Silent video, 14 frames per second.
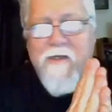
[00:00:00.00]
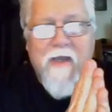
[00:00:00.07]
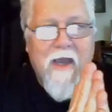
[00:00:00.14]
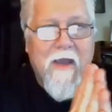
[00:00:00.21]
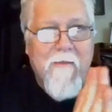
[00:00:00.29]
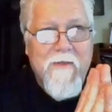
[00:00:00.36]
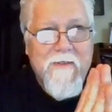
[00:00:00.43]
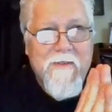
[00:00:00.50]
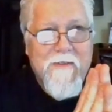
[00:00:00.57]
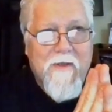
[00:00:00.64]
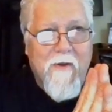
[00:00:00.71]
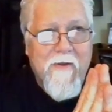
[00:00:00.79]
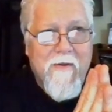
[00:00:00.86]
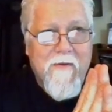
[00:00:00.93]
game is
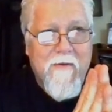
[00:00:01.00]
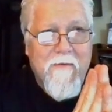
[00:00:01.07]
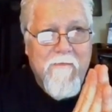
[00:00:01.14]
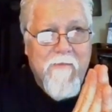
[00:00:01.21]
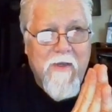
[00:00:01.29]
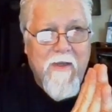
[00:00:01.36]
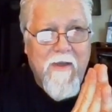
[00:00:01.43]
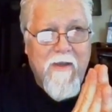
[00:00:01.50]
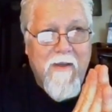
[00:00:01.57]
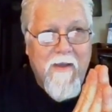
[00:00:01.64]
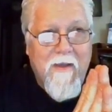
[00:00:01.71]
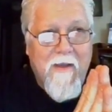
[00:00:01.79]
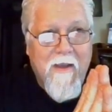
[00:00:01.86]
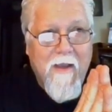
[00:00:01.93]
going to
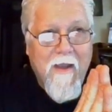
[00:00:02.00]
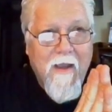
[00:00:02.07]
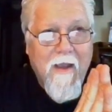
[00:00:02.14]
be